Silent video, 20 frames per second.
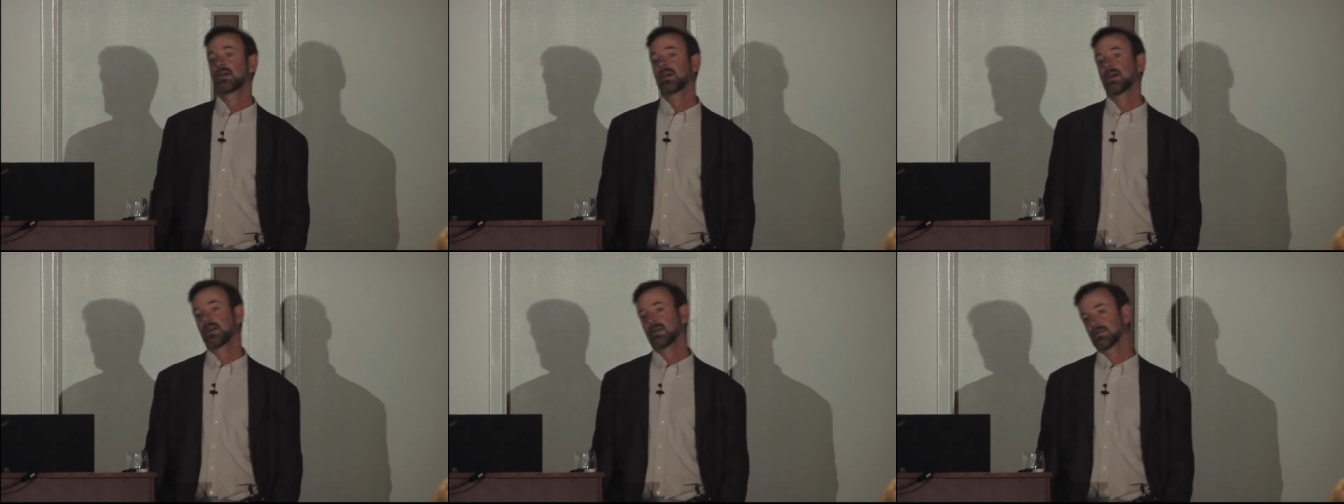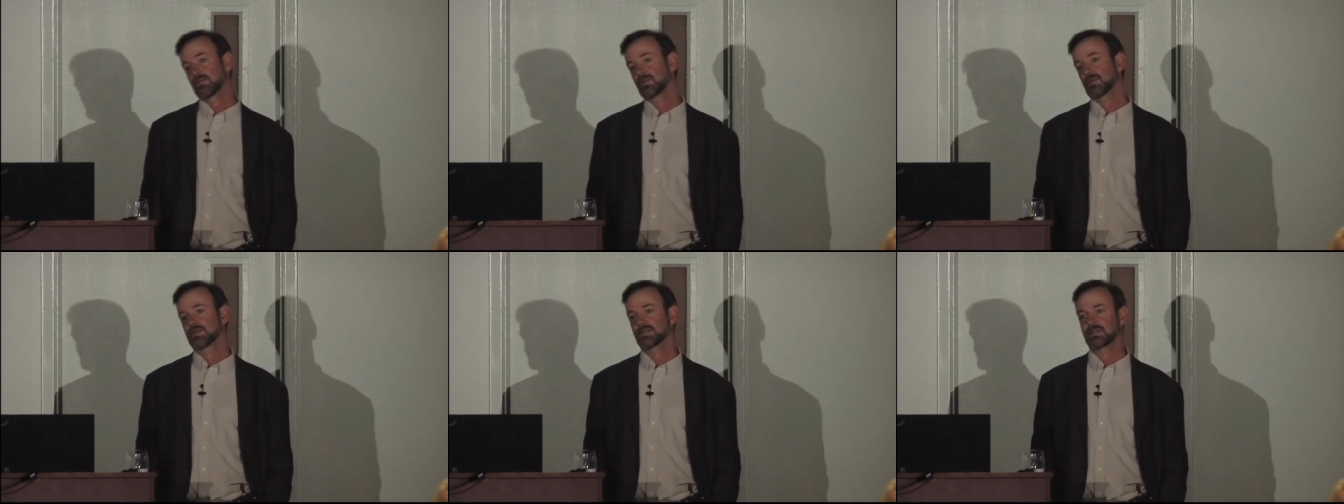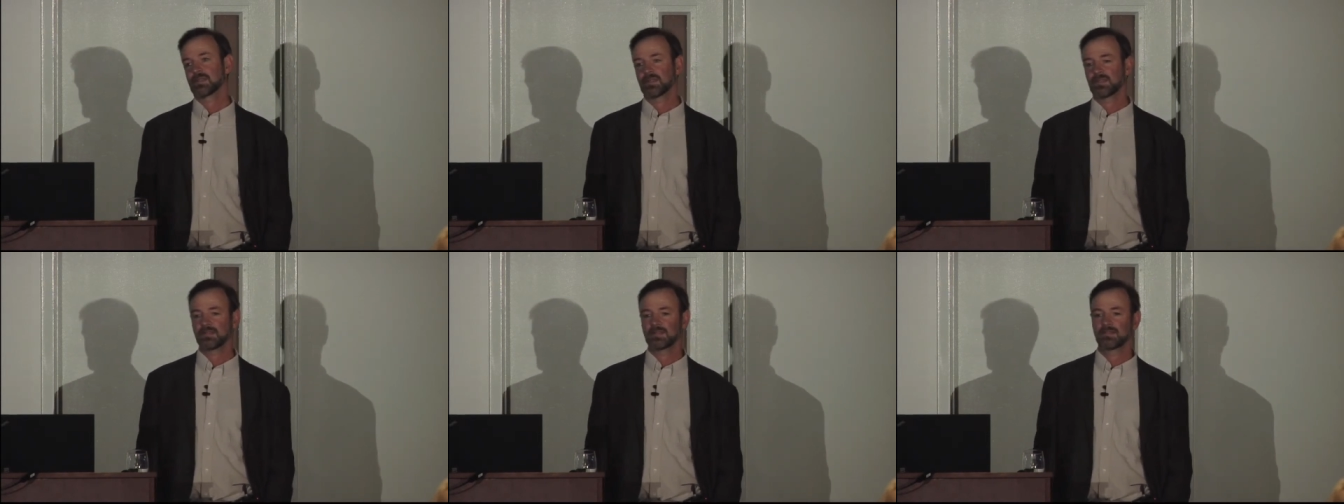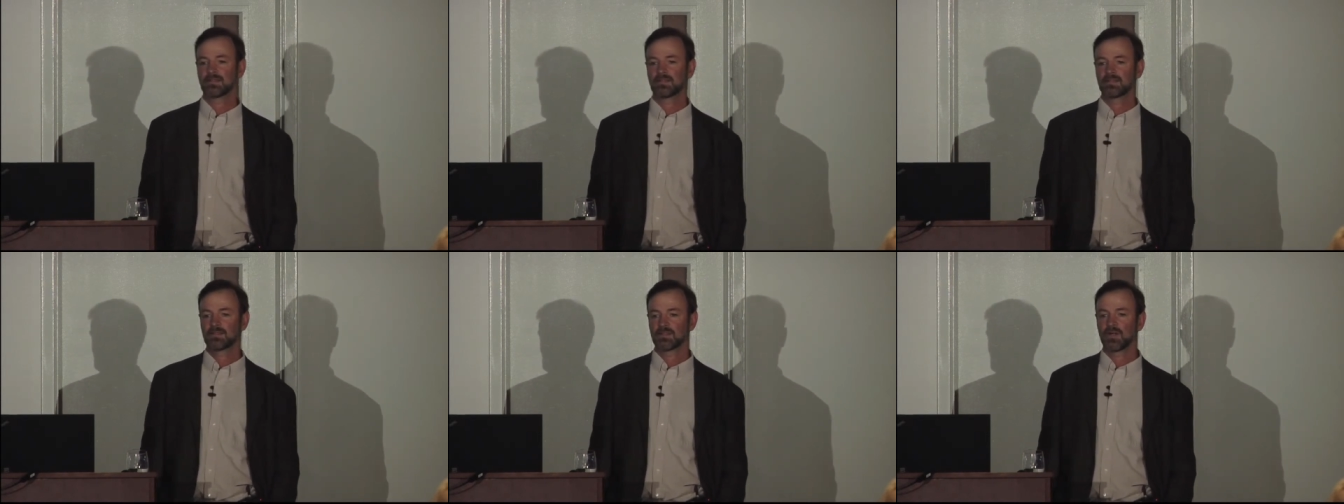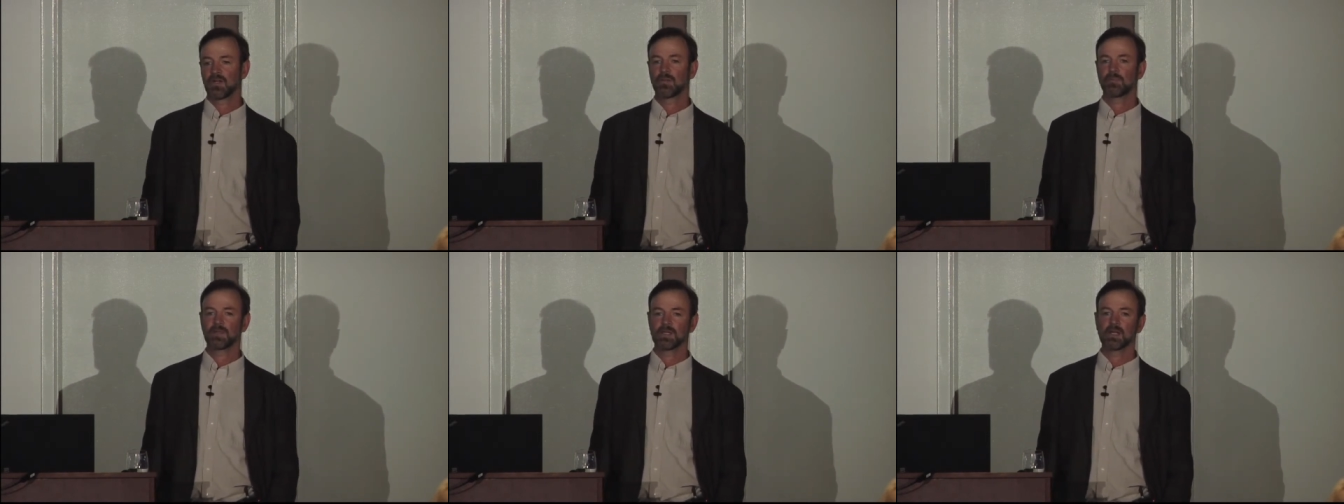and of course they
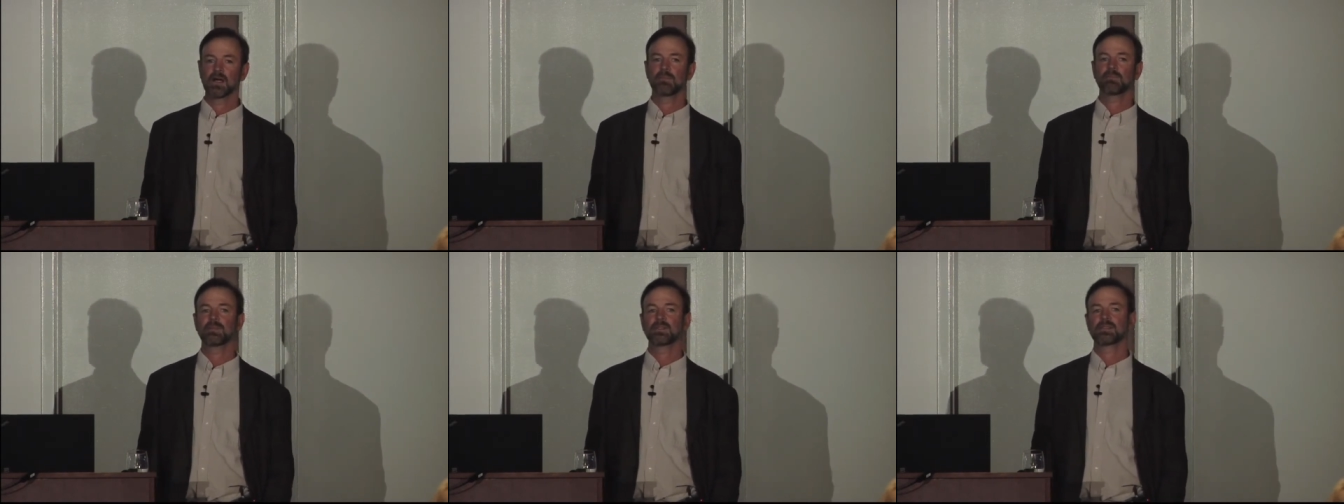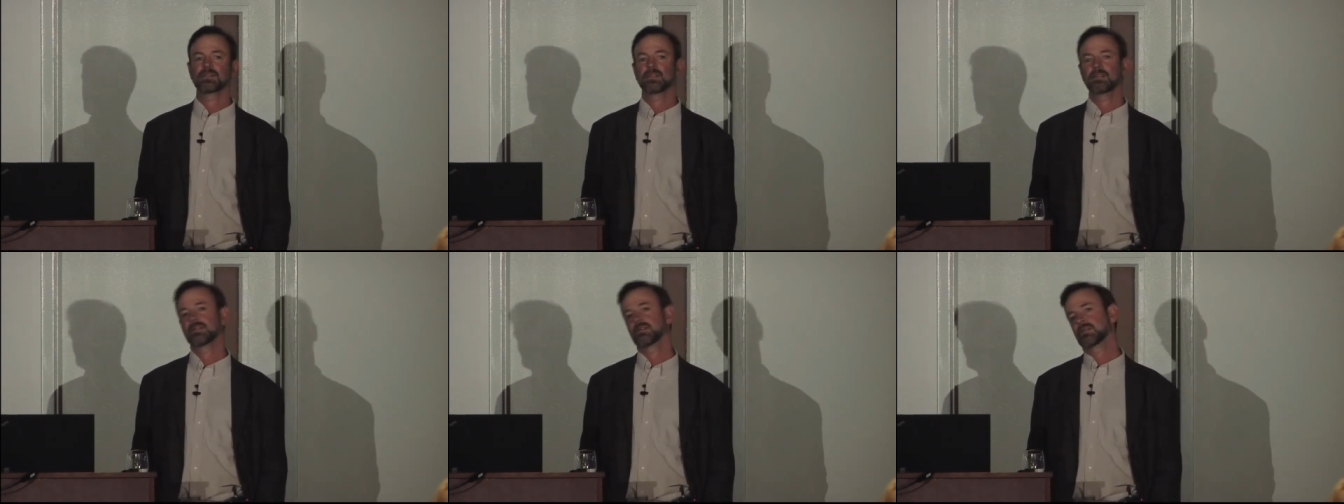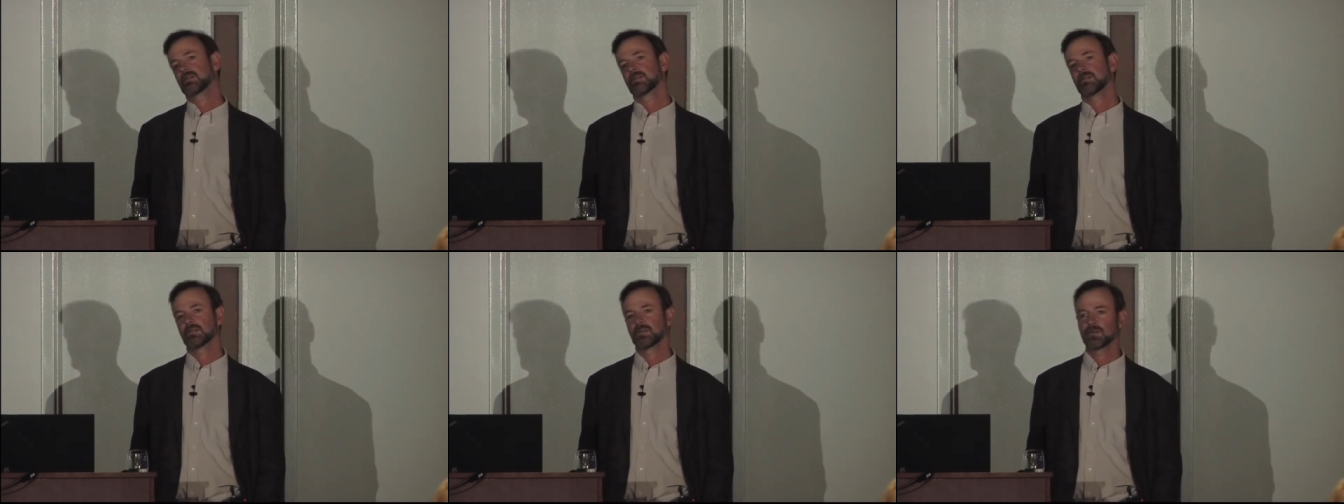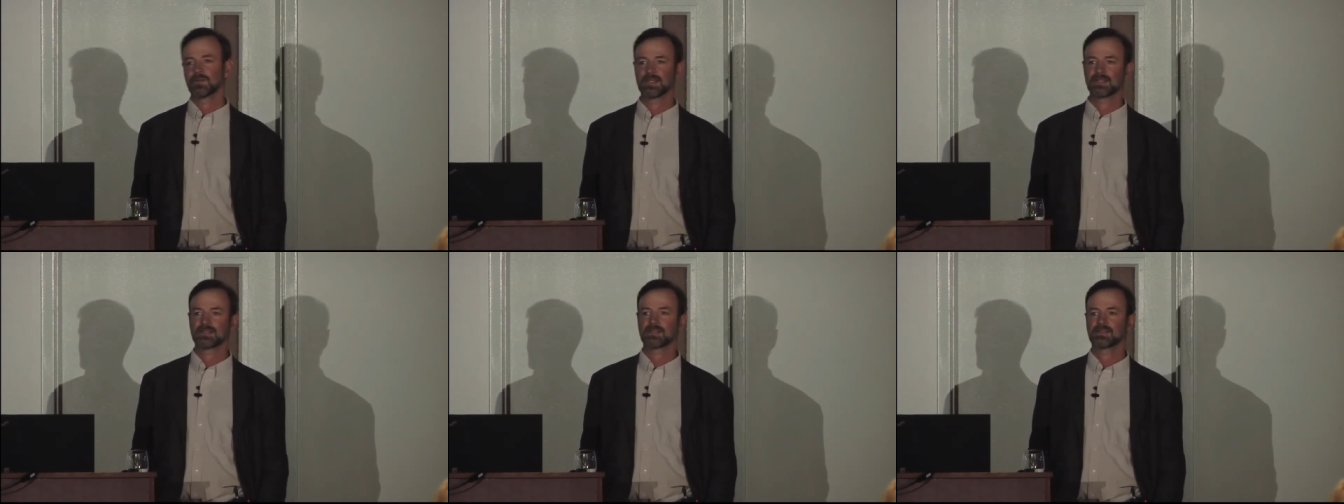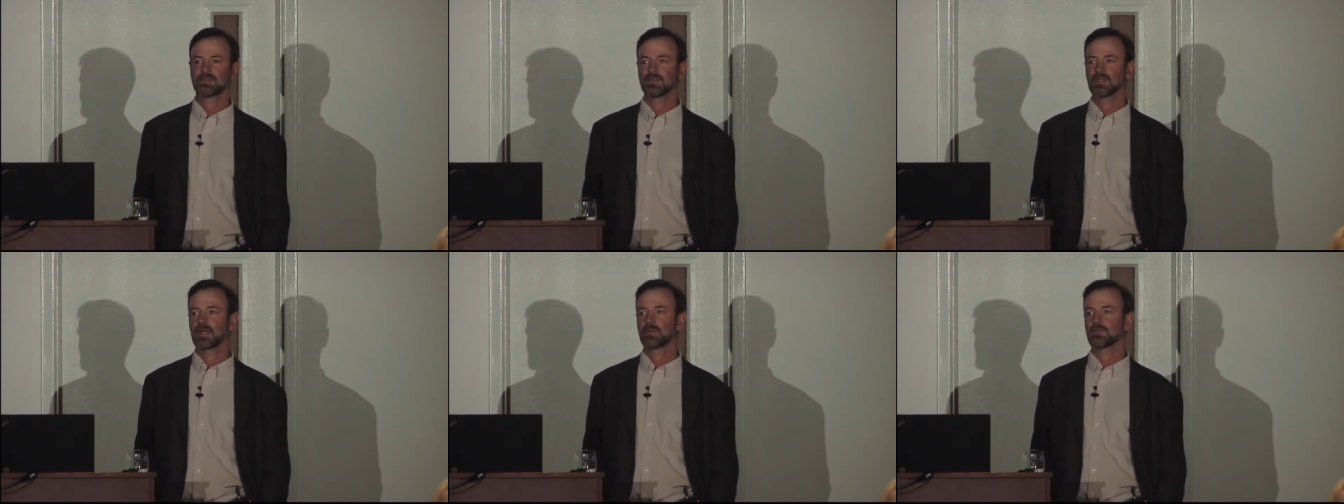called me up and said, go get the
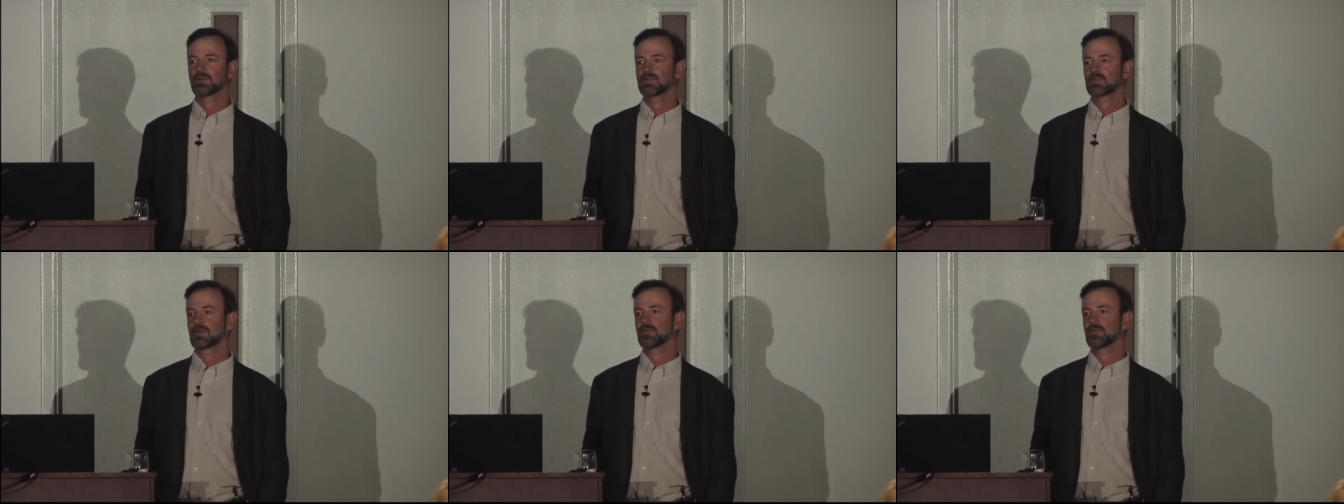snow leopard.